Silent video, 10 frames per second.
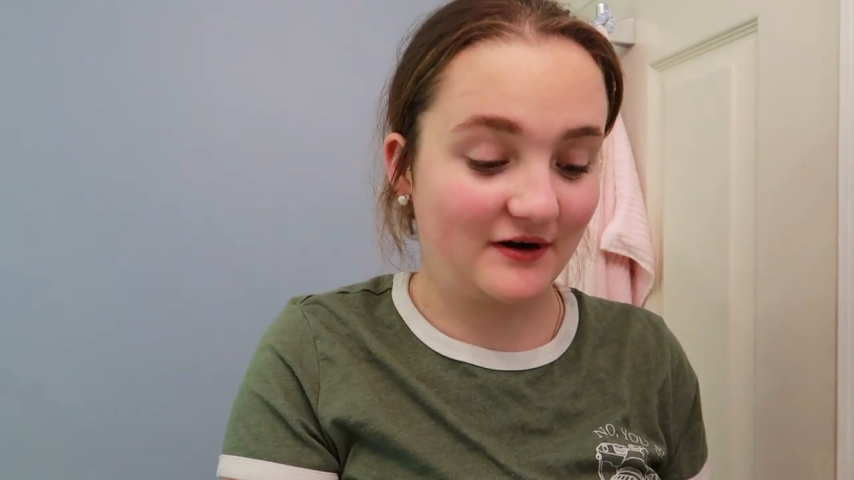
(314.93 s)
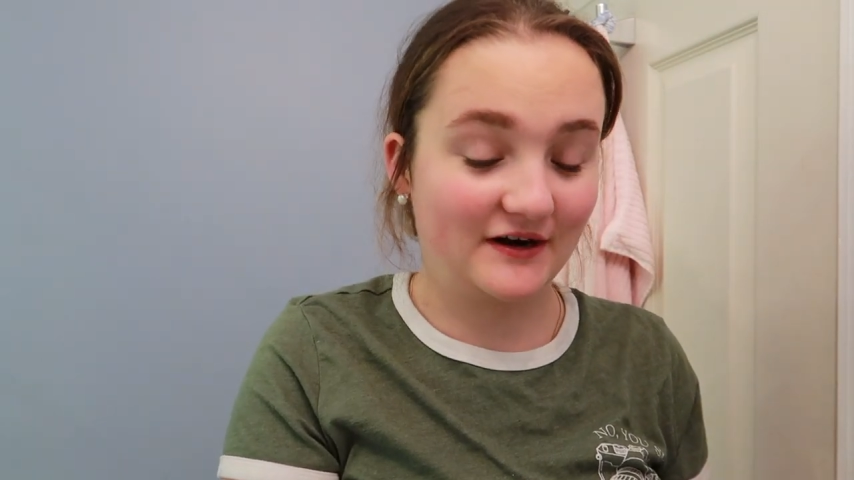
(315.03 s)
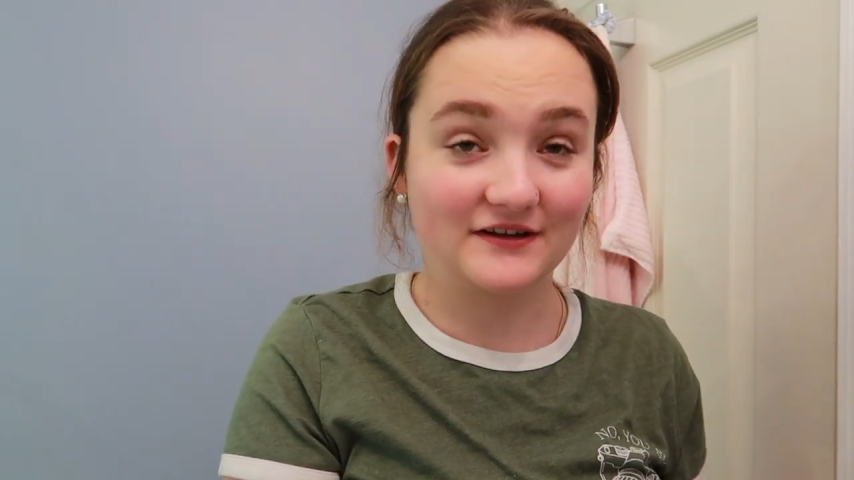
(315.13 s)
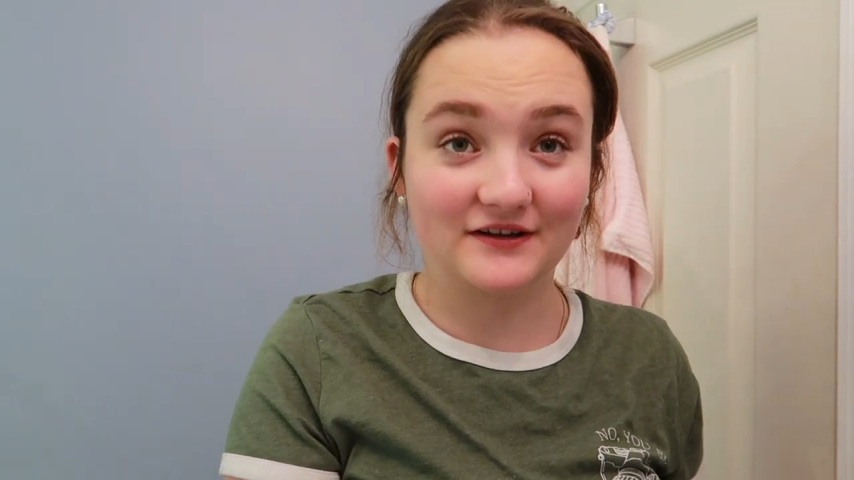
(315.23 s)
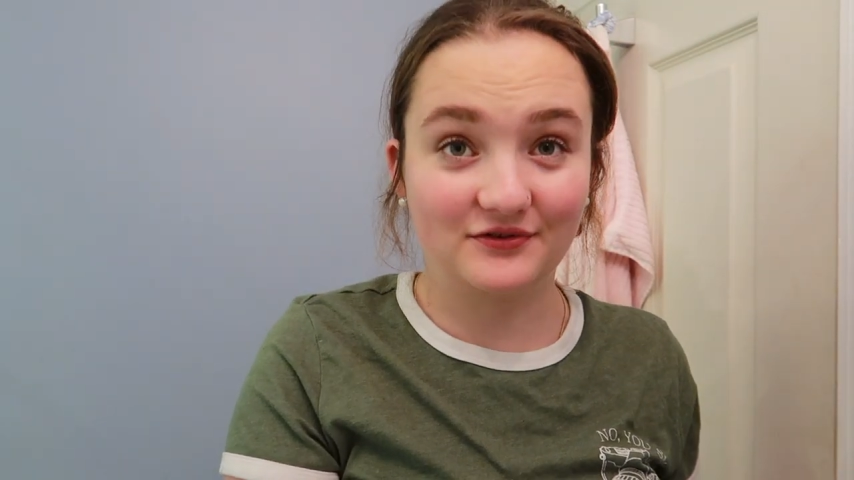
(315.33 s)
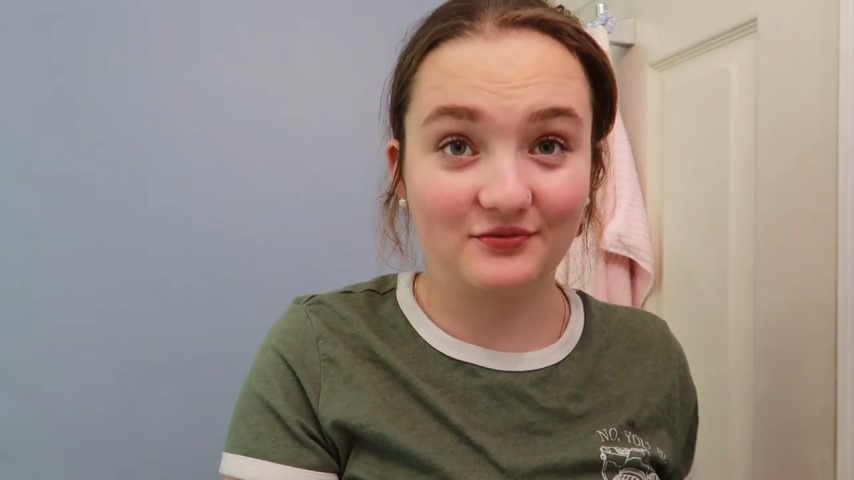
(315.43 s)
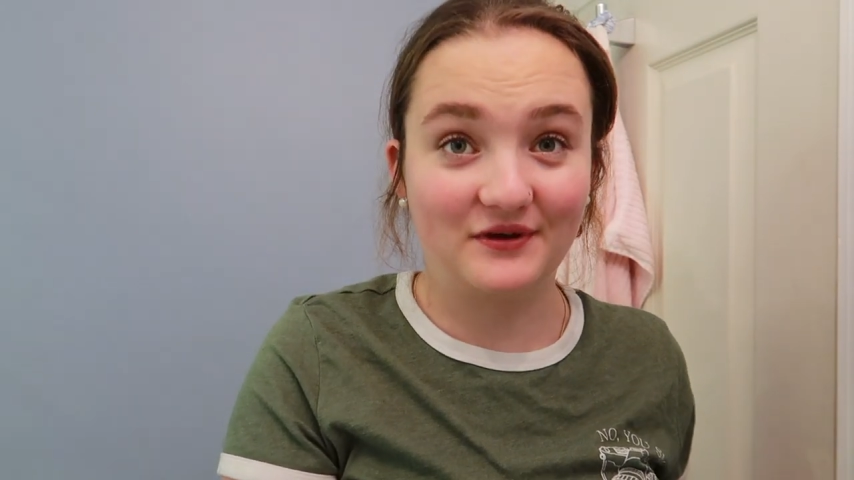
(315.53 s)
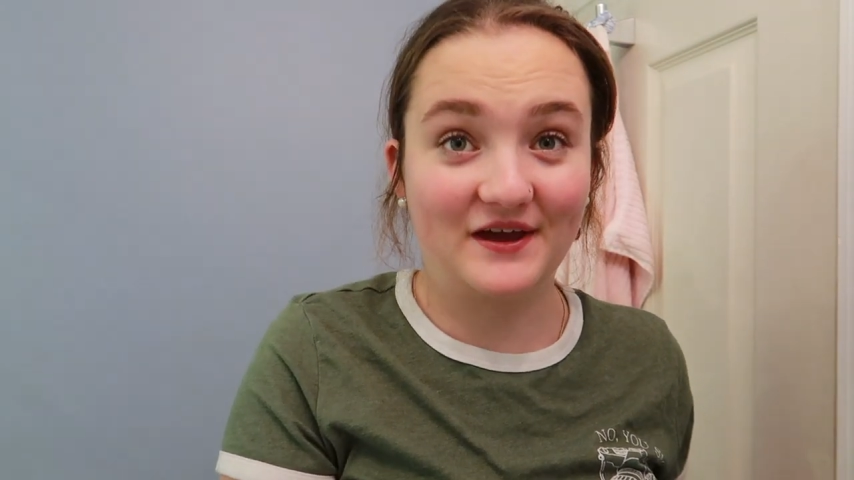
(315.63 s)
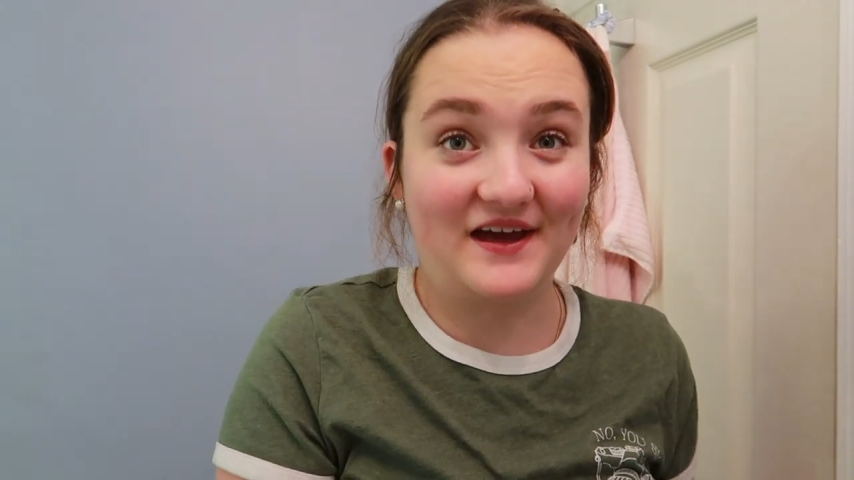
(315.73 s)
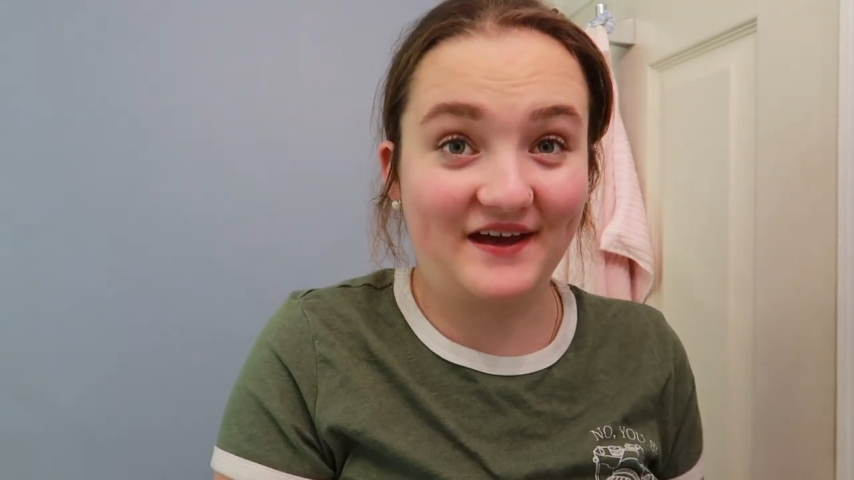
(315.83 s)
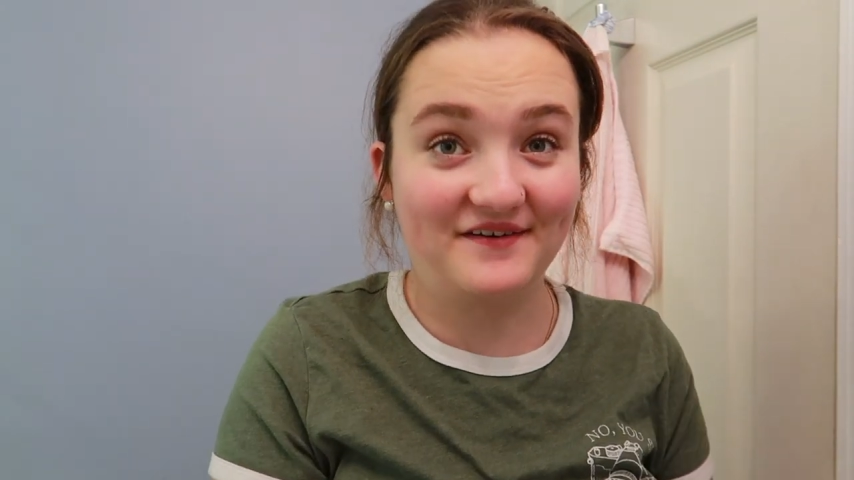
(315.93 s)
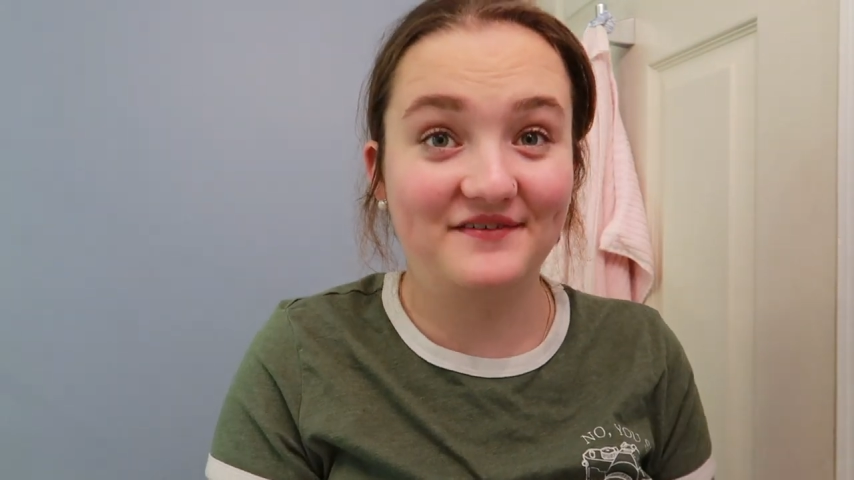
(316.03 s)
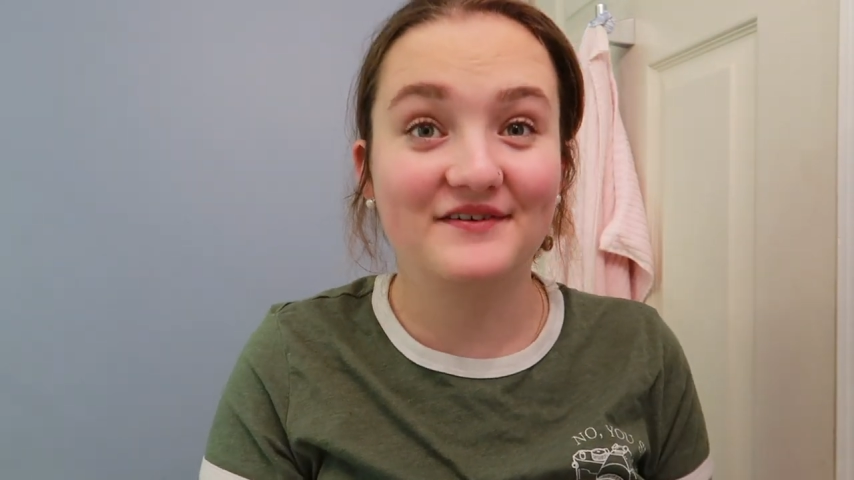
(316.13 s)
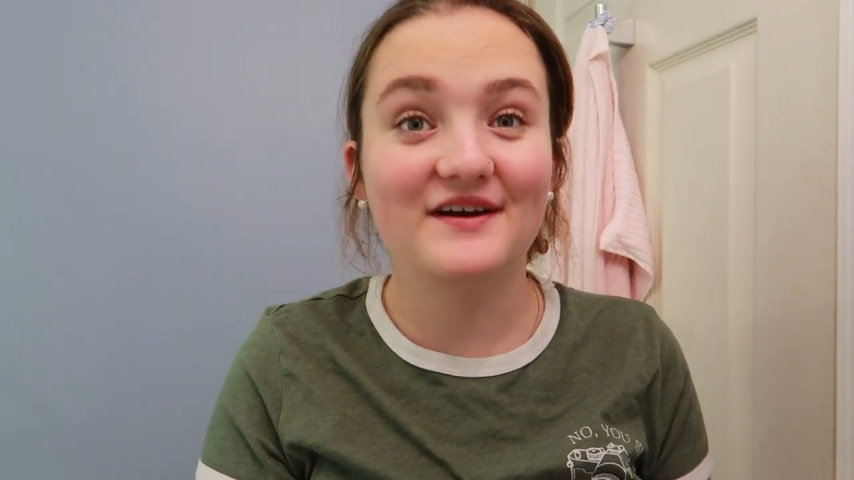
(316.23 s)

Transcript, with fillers: practice we have.